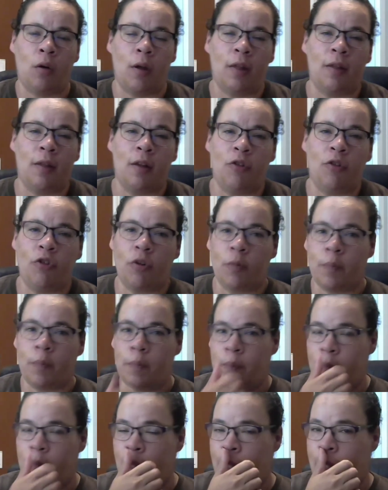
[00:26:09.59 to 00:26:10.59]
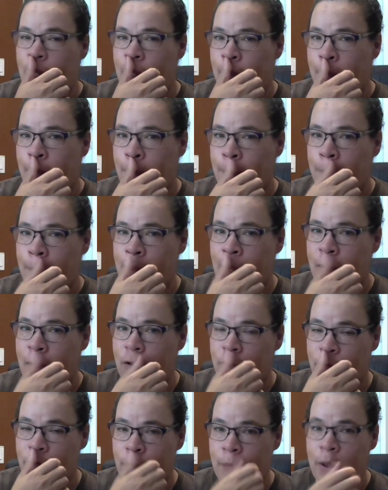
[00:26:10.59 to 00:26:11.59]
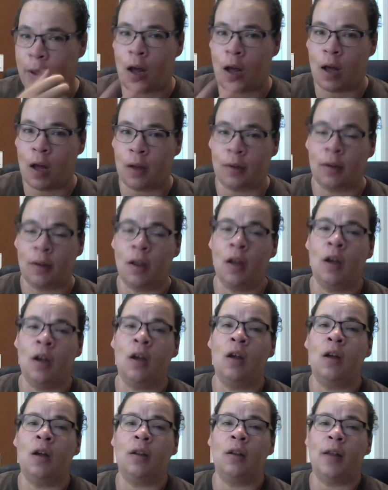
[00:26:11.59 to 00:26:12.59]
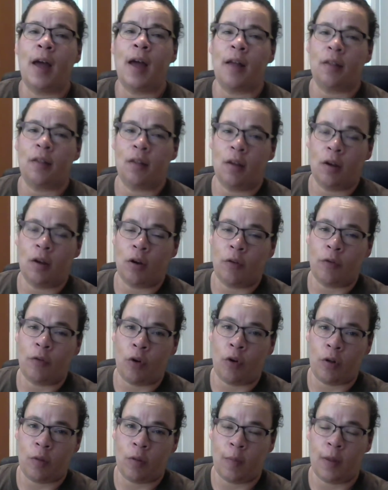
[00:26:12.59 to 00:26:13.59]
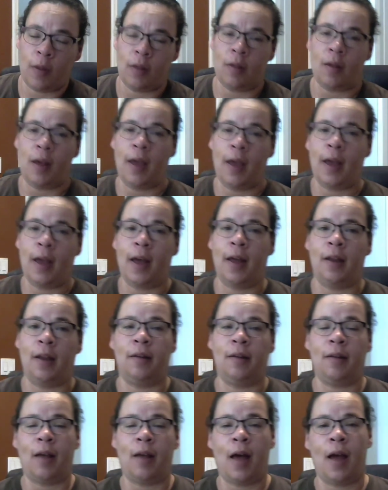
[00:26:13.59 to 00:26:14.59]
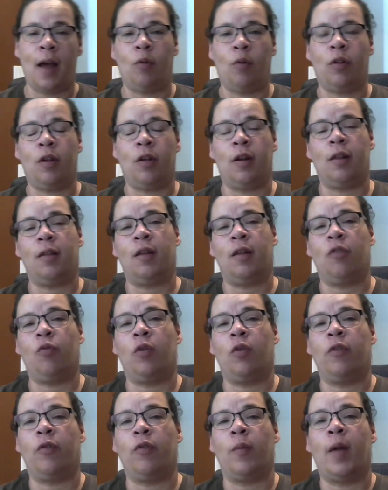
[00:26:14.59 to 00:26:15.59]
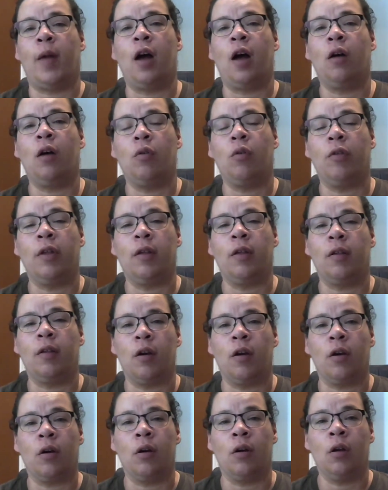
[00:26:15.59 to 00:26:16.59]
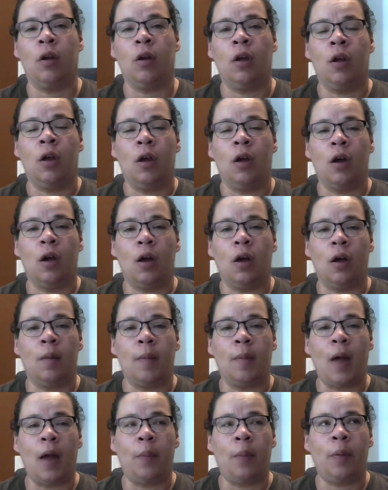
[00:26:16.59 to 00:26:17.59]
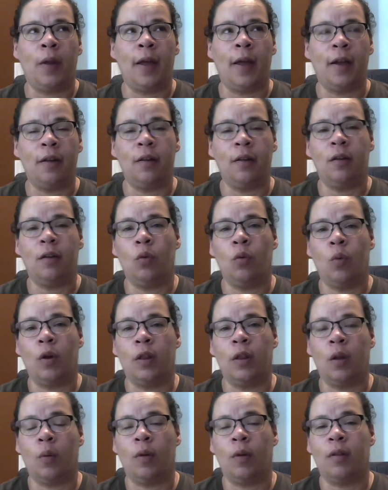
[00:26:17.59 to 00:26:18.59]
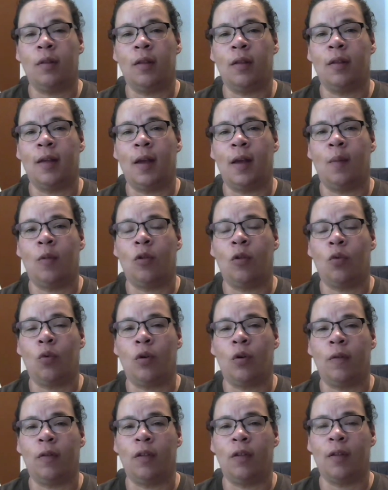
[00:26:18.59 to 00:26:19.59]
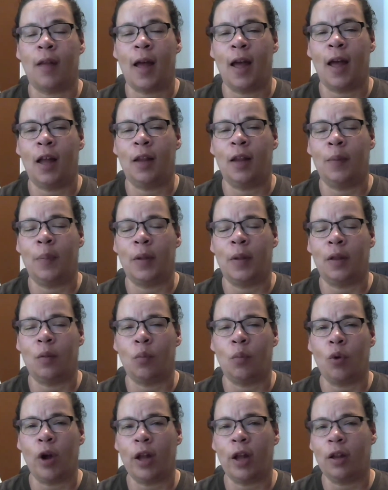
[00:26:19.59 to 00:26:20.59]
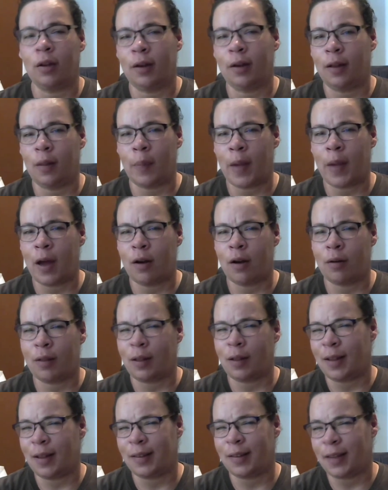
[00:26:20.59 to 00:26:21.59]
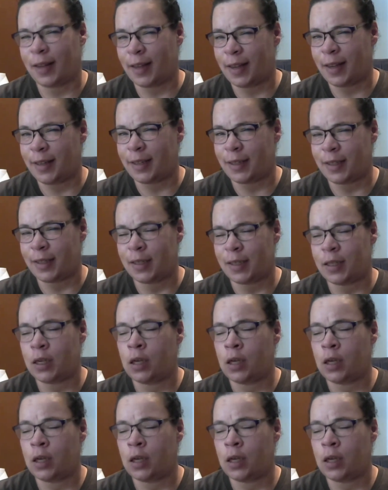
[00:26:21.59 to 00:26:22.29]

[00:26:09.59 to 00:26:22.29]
I stitched a pattern from my aunt last year for Christmas, and I was going to stitch one for my uncle this year. I planned to do one that was the same sort of style, but the more I looked at the pattern, the less I liked it.